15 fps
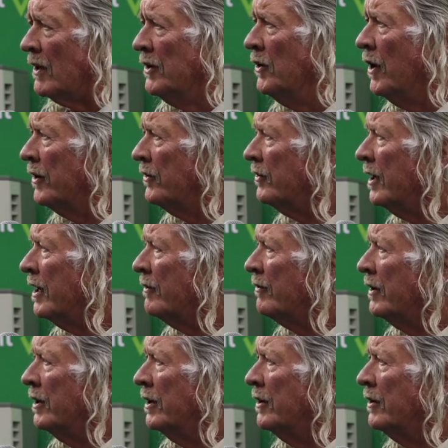I say
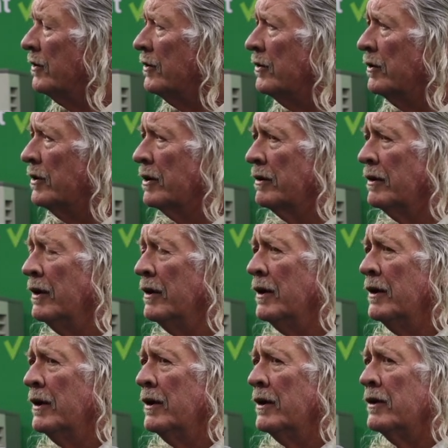every year to the
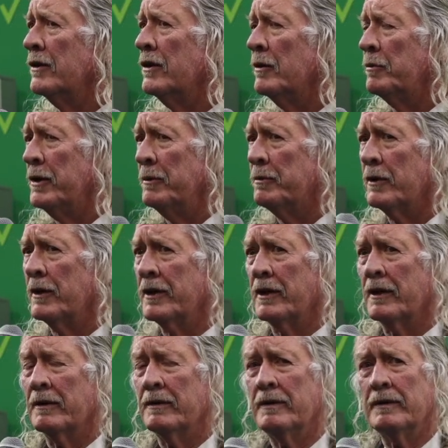people in
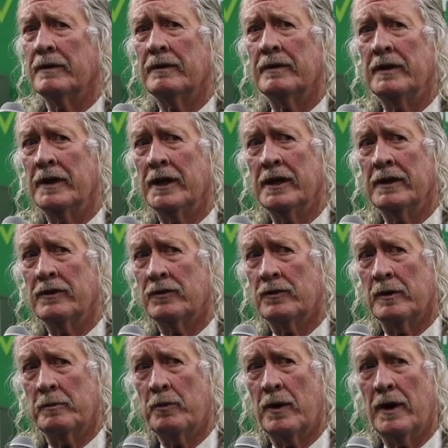the
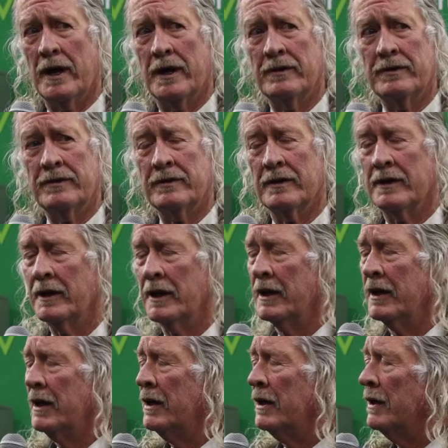industry press that
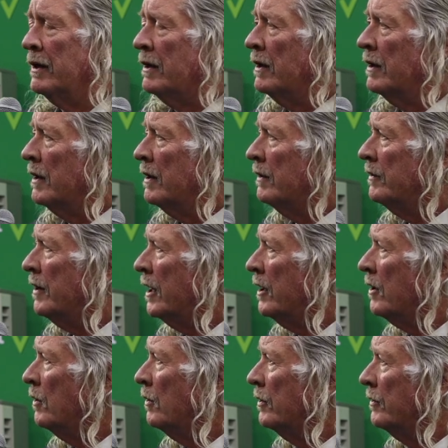
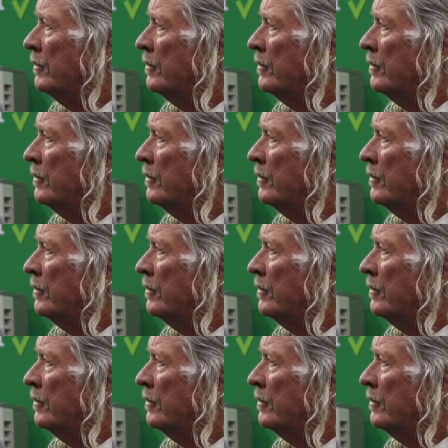Takeo